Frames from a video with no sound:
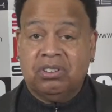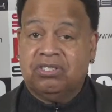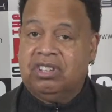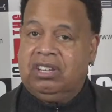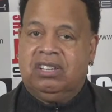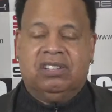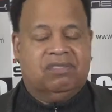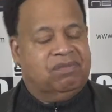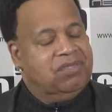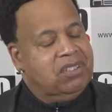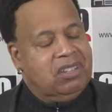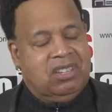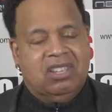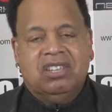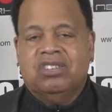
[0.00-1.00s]
Say,
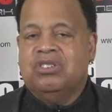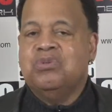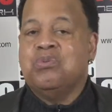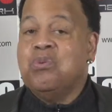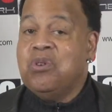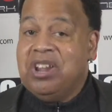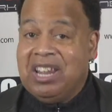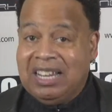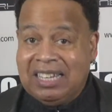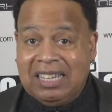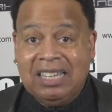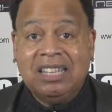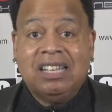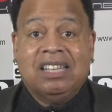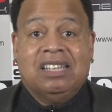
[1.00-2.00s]
you really,